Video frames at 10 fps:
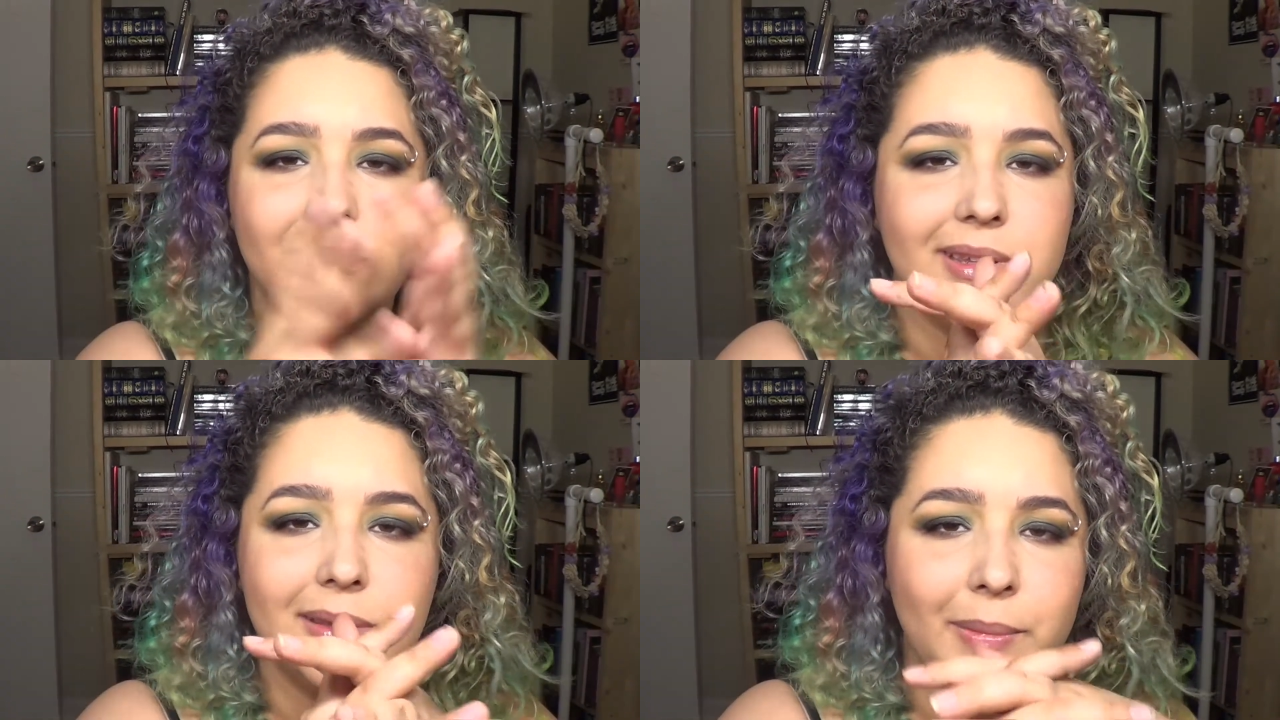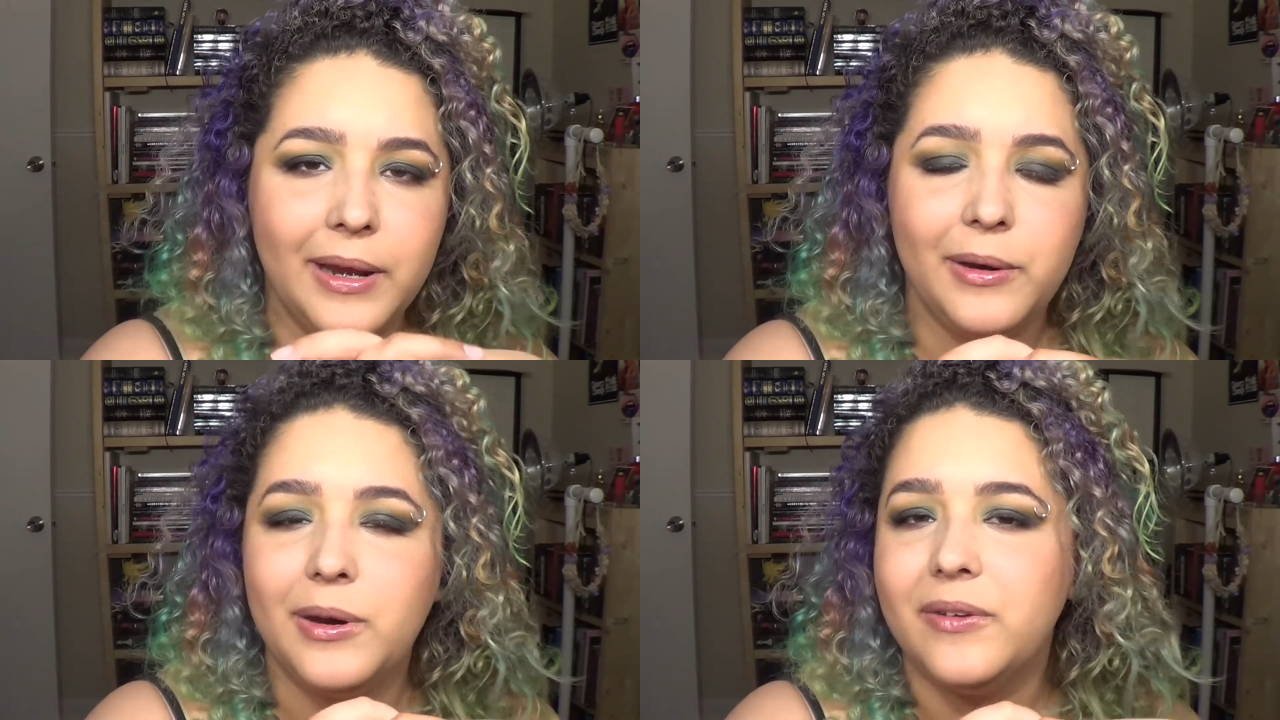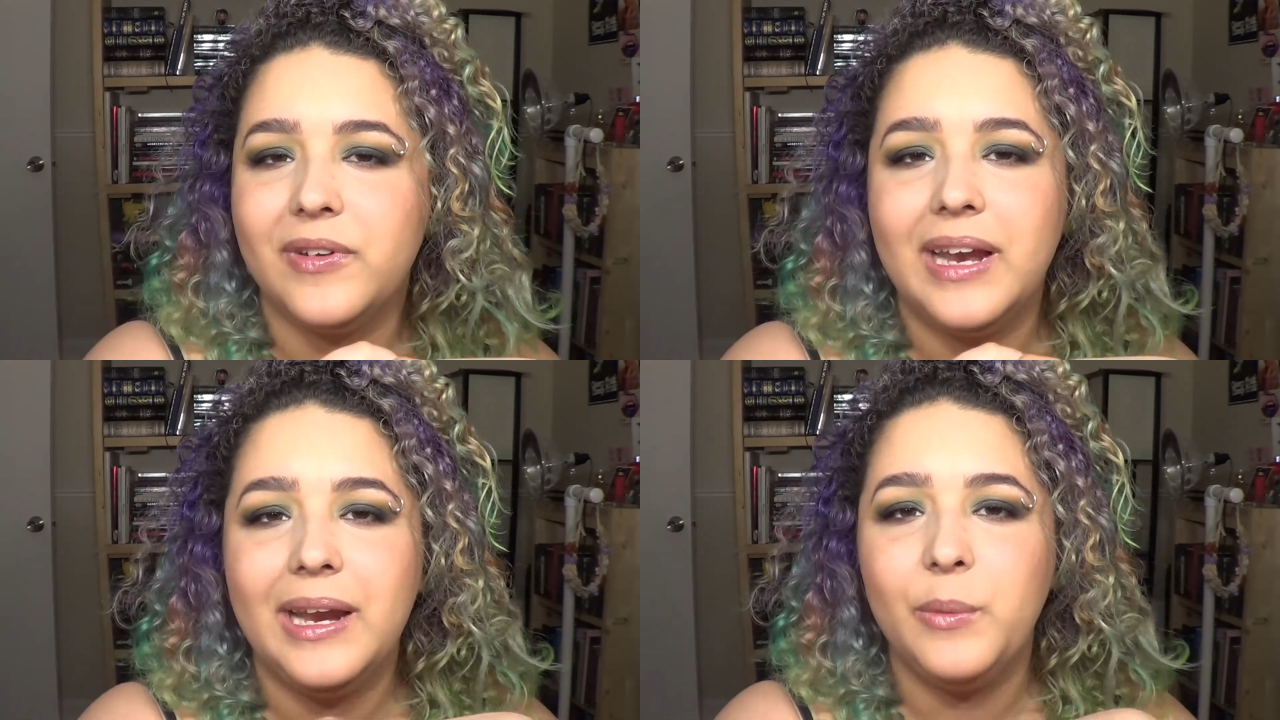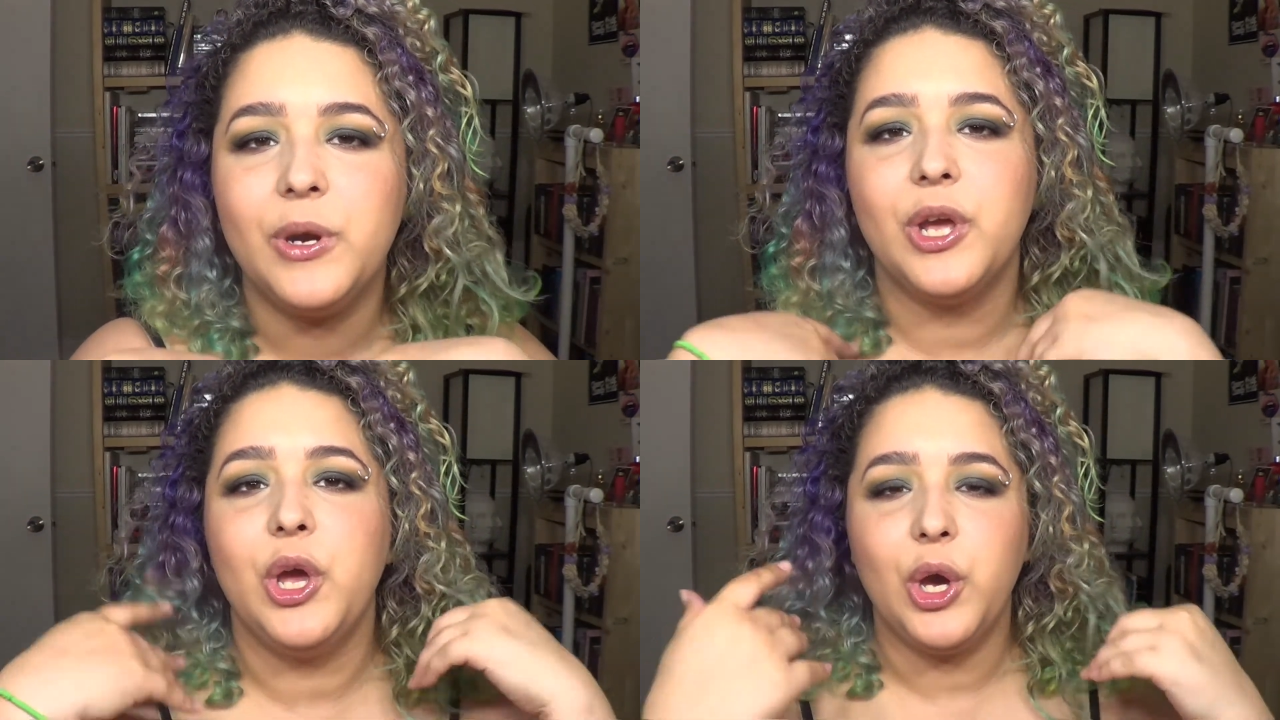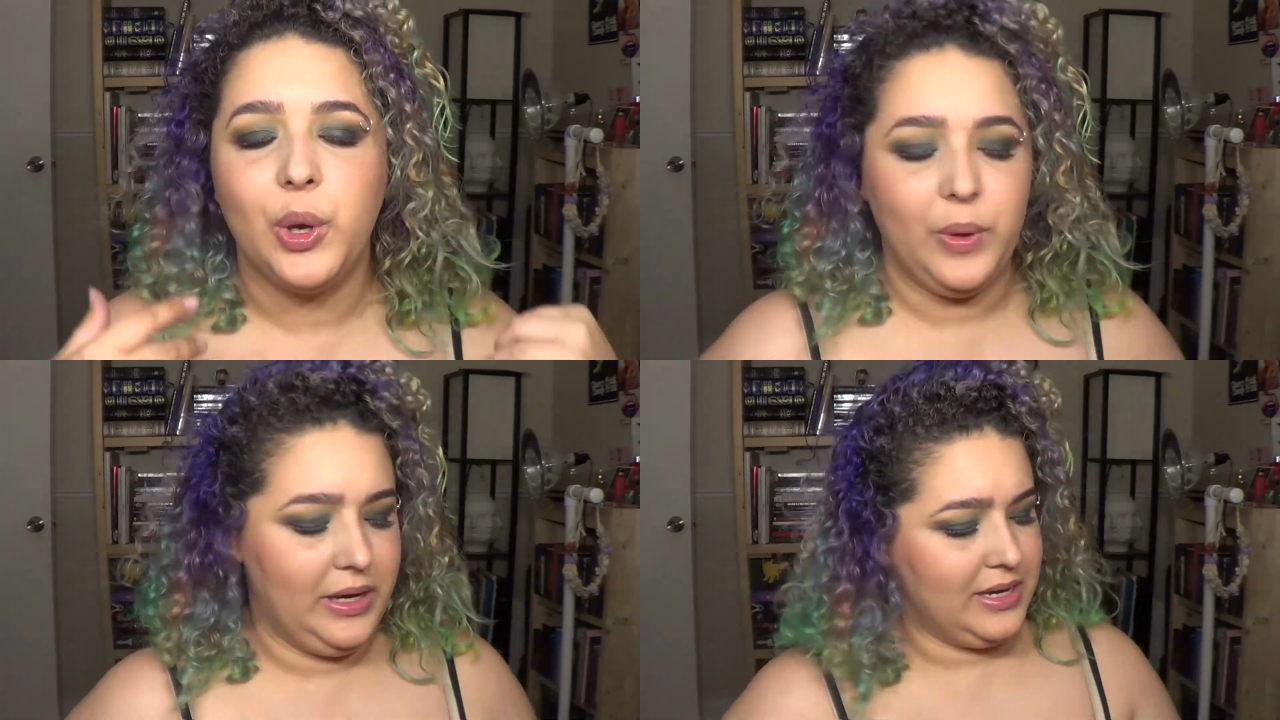It doesn't matter. You don't have anywhere to
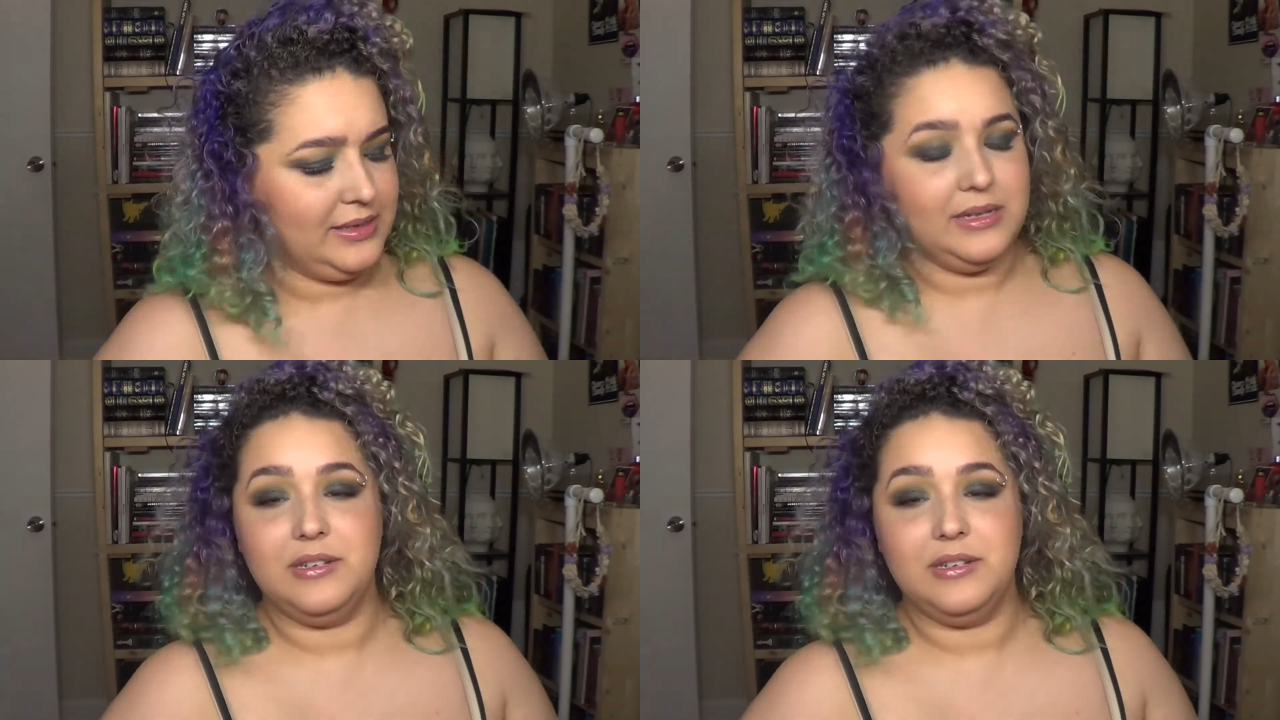go, and yes,